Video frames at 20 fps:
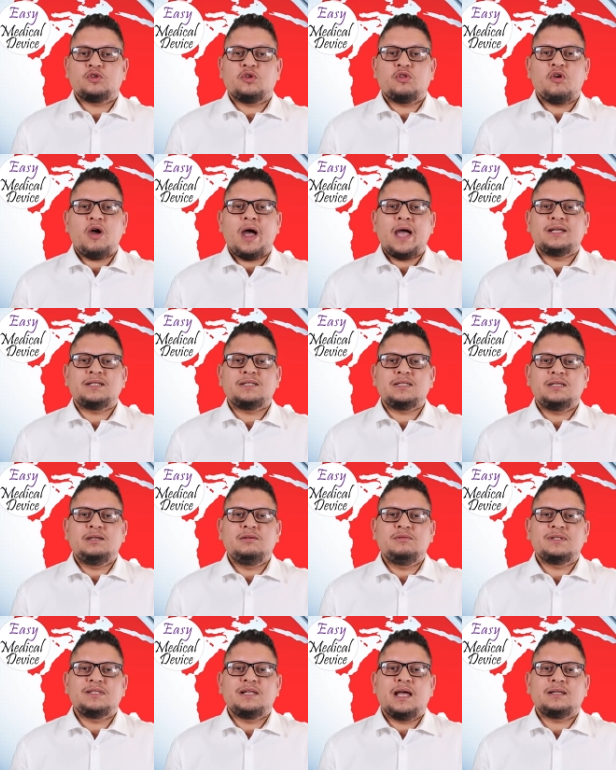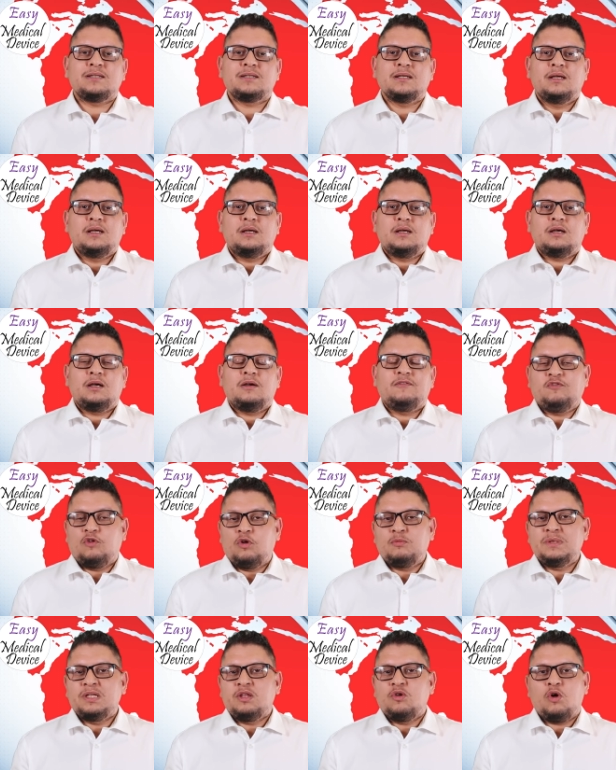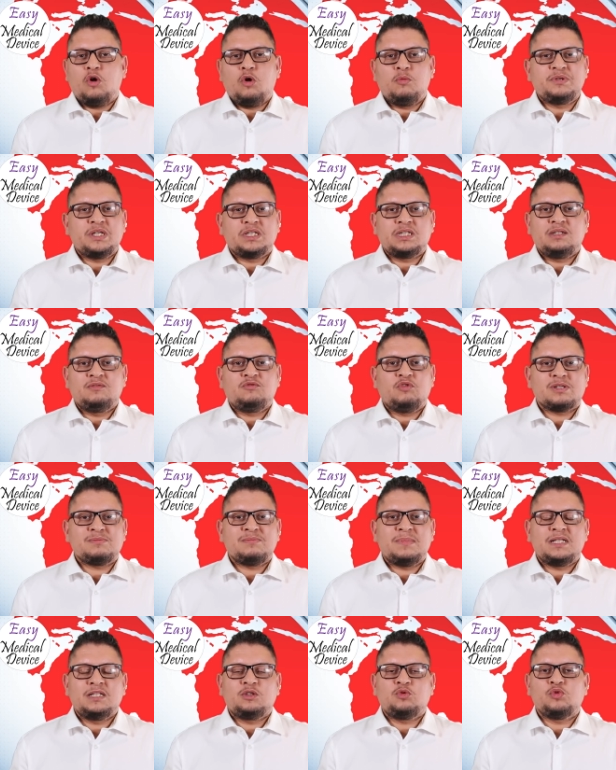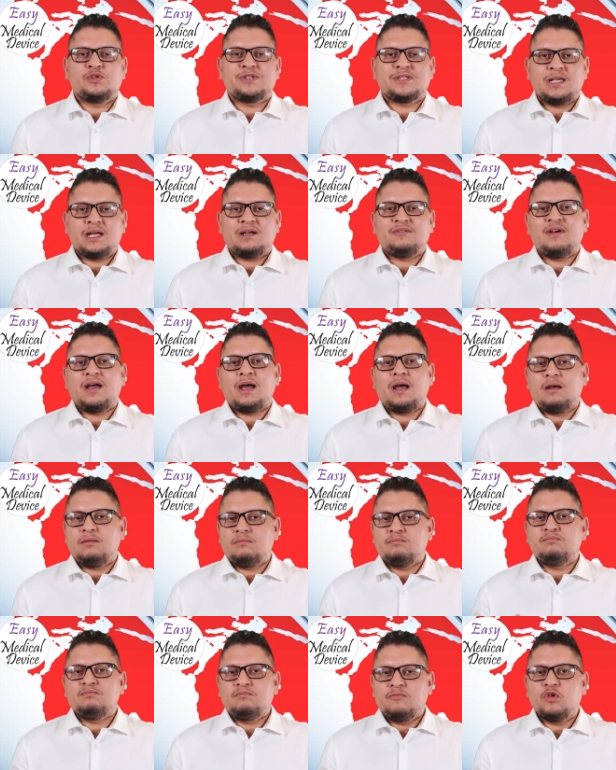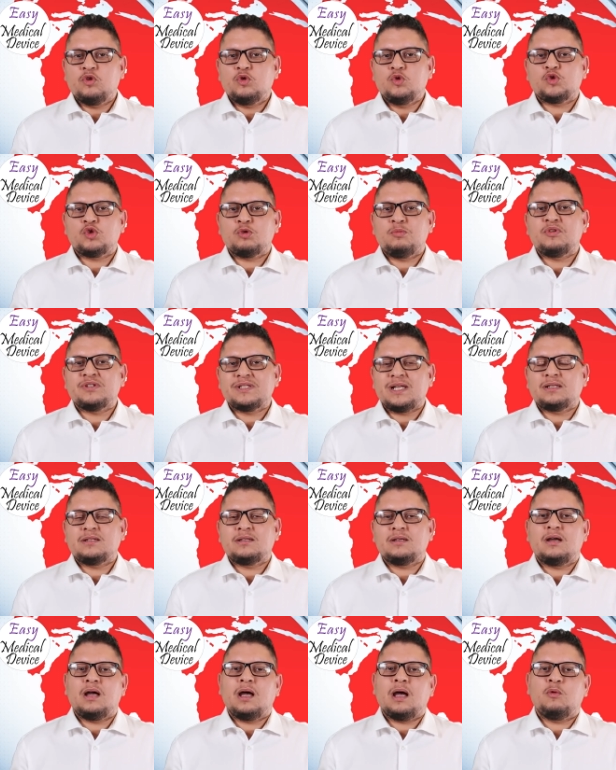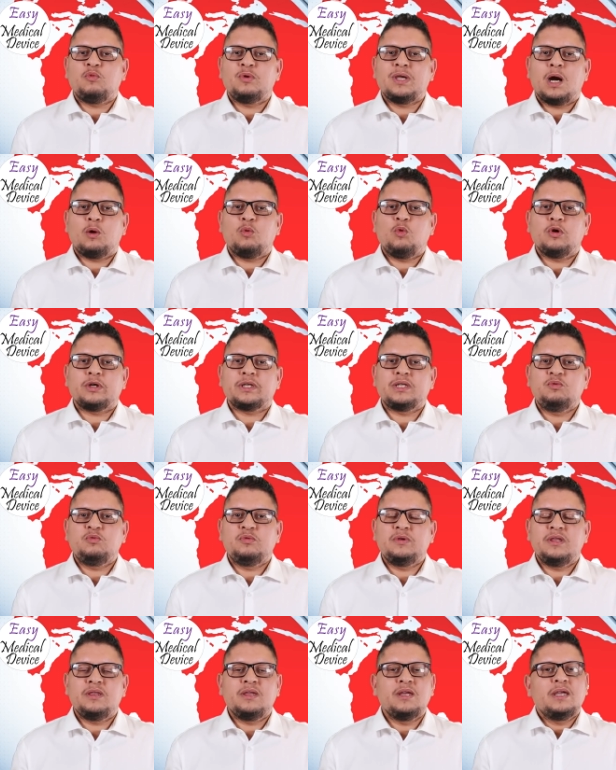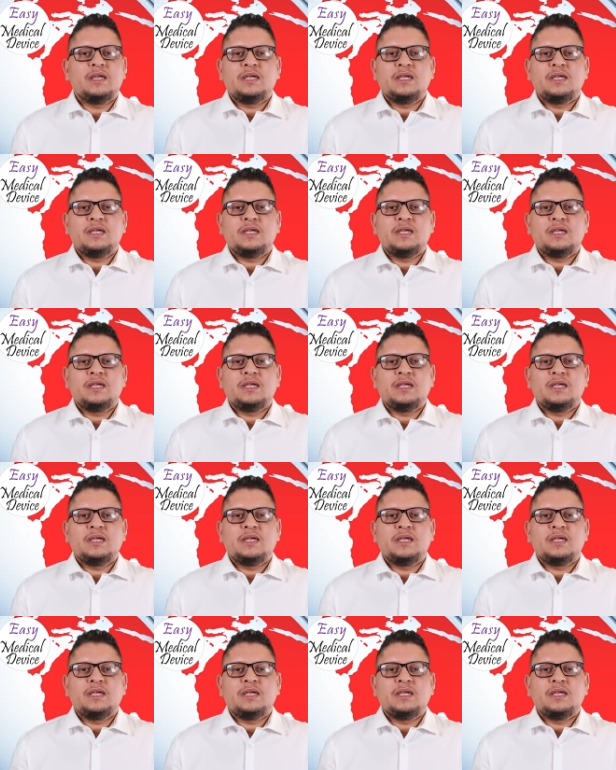So the idea here is that uh, for me, the objective was mainly to serve um, the customers that uh, we are working with